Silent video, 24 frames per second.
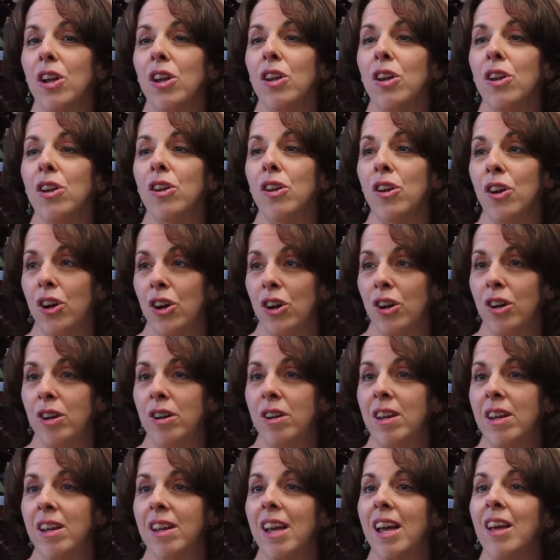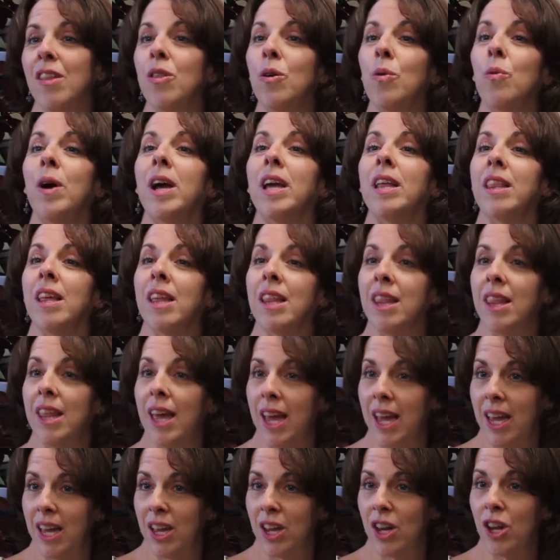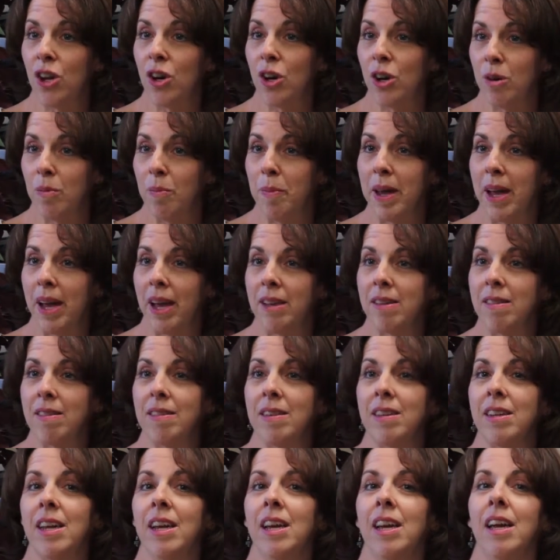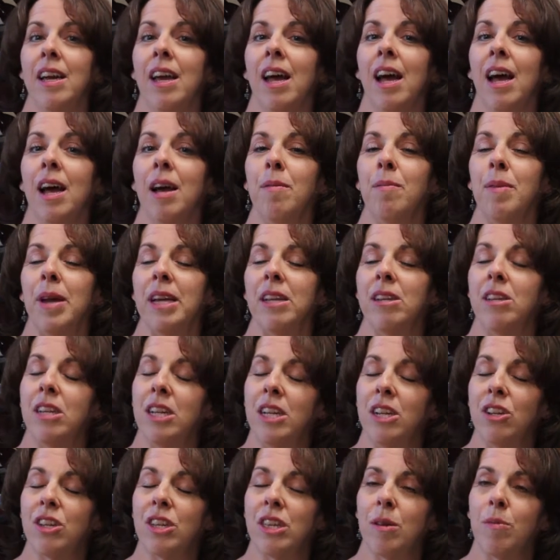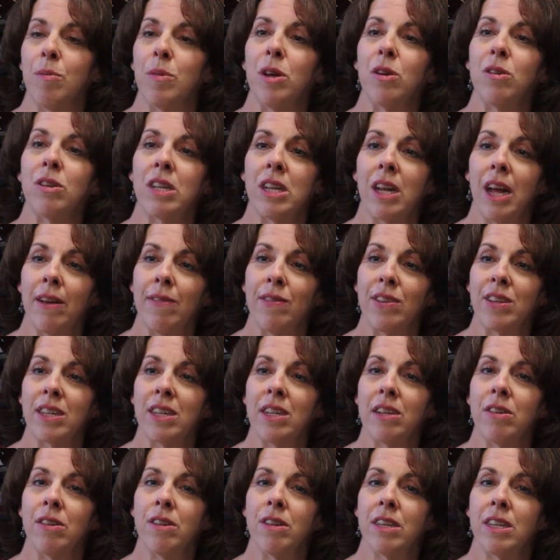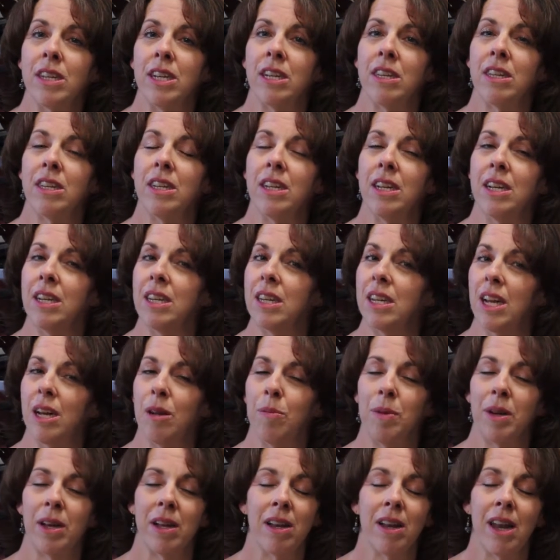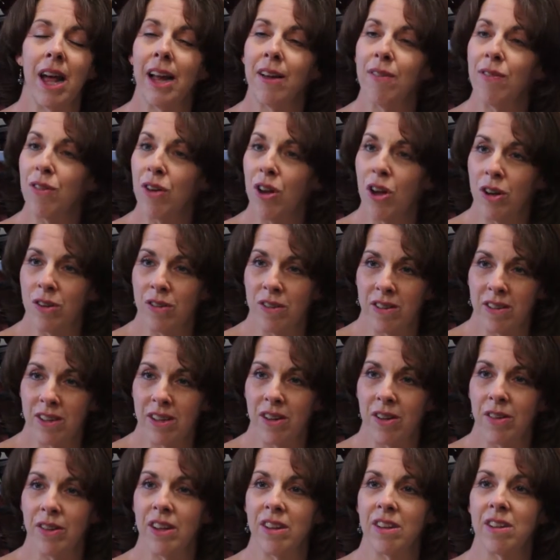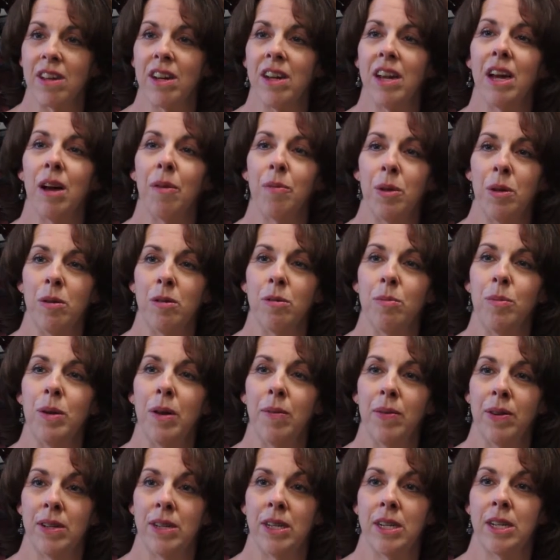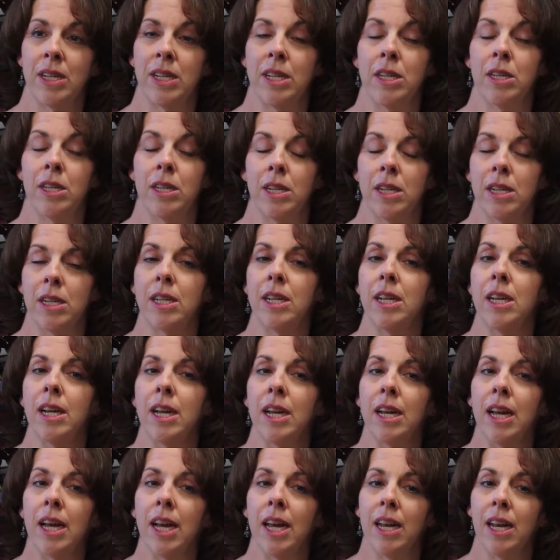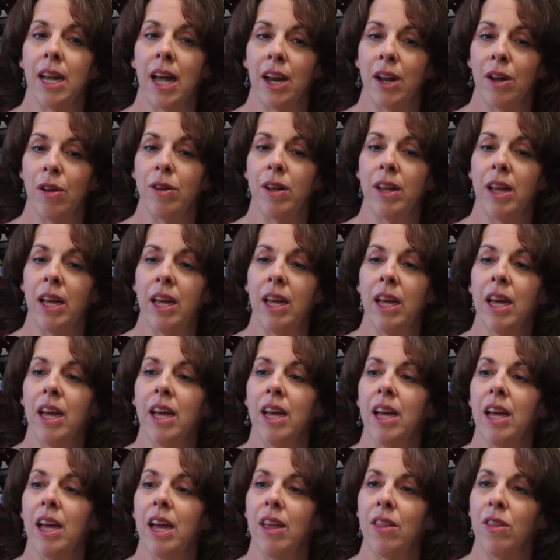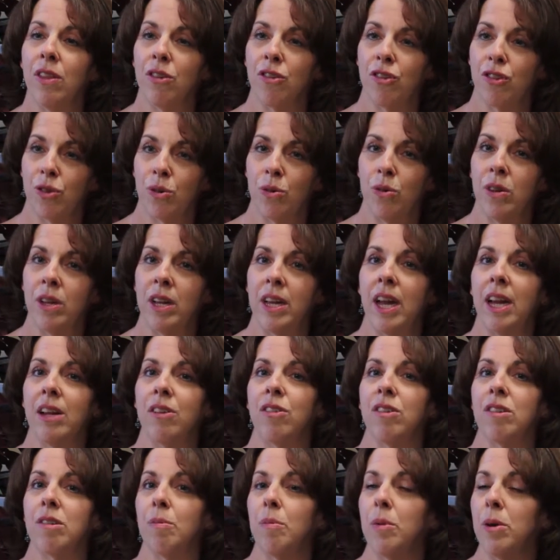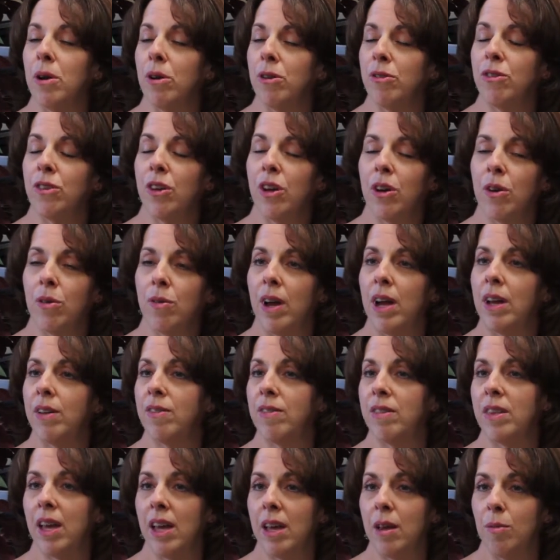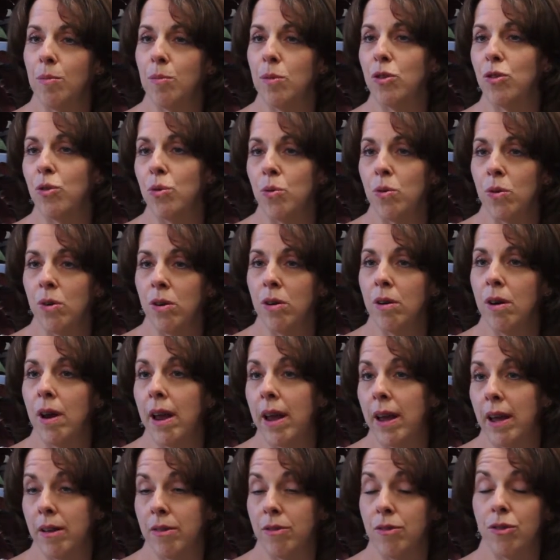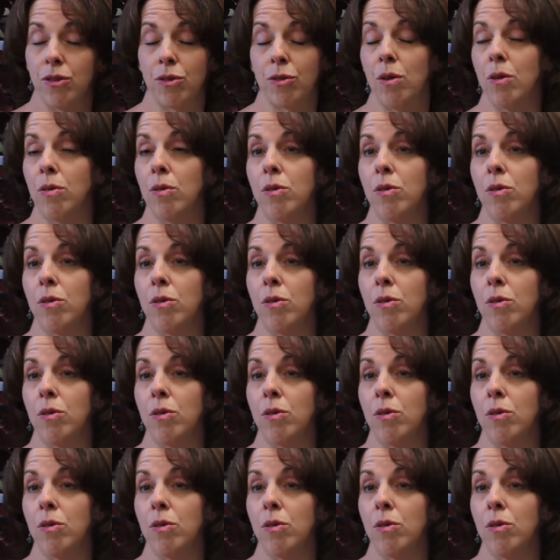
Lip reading: learn in the way that they can learn best, and teach them those life skills. It's going to be a lifelong skill that's going to help them to be able to succeed again, not only in their schooling ages, but also as they mature and grow